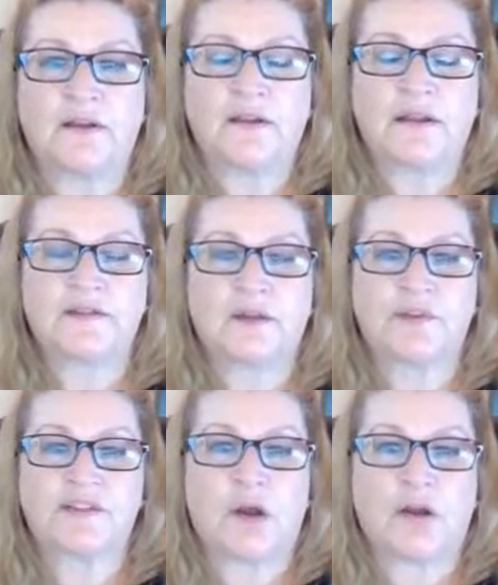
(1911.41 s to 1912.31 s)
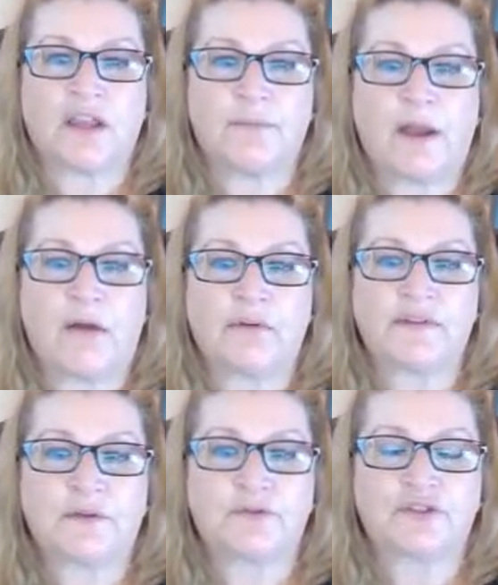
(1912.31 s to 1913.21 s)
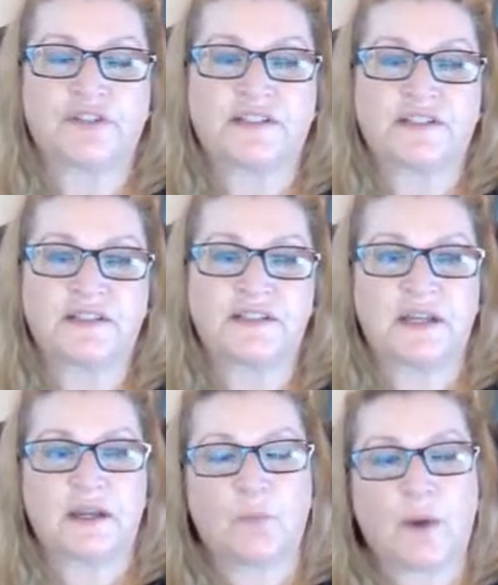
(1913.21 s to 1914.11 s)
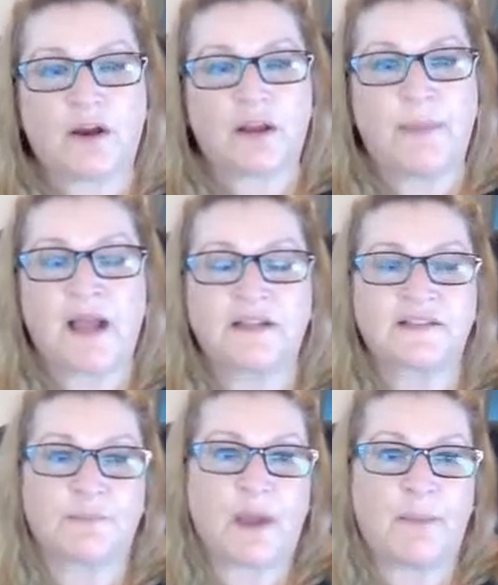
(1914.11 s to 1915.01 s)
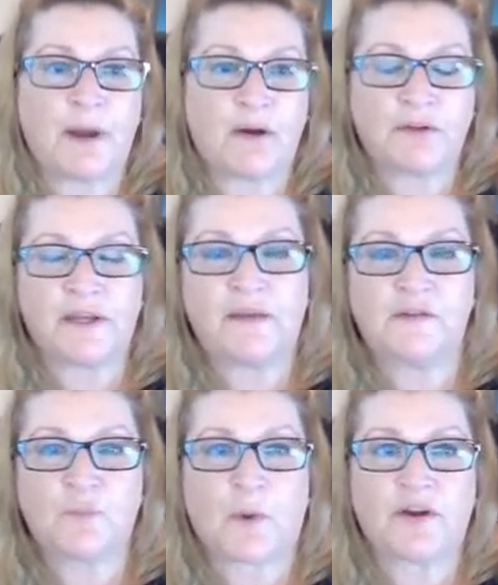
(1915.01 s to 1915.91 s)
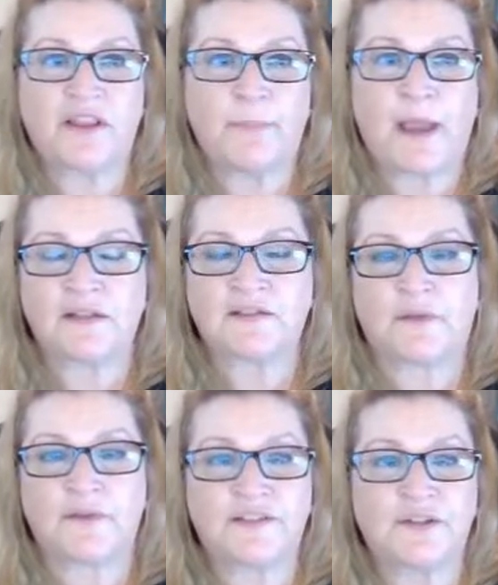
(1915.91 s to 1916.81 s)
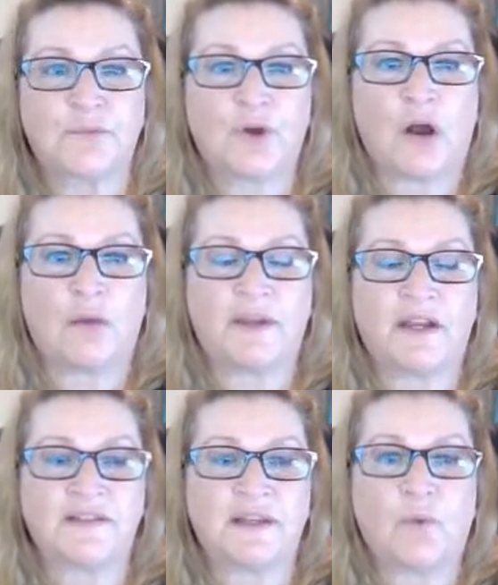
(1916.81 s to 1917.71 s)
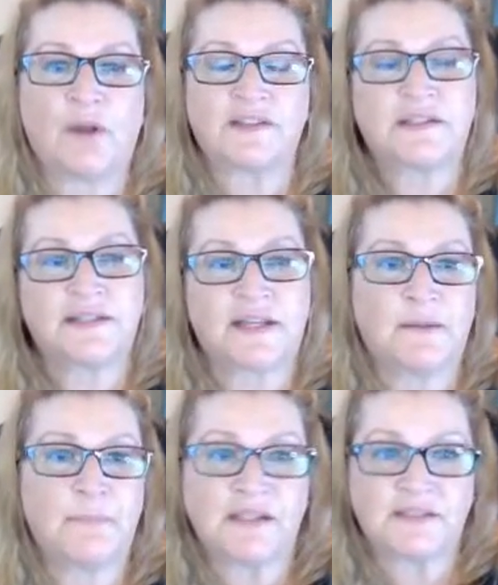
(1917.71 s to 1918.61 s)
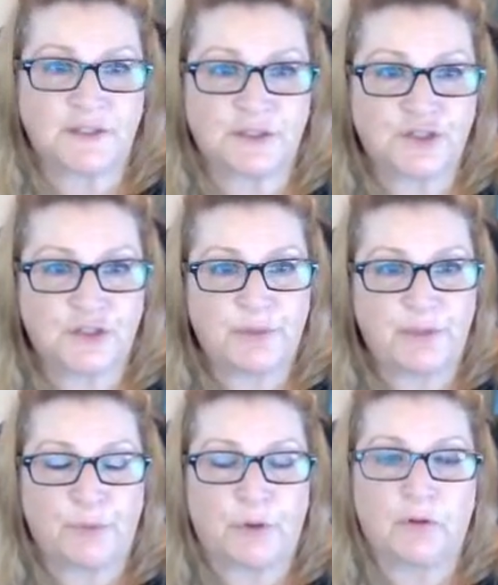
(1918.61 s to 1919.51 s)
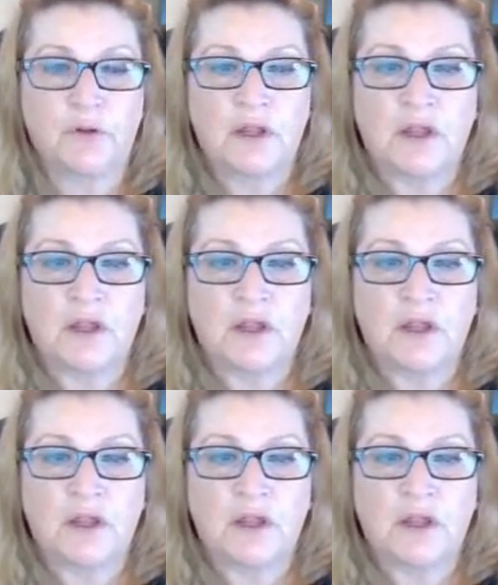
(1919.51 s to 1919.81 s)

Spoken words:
is always talking about social distancing and wearing a mask. Apparently he was wearing the mask on the Zoom call because he wants to send a message to people,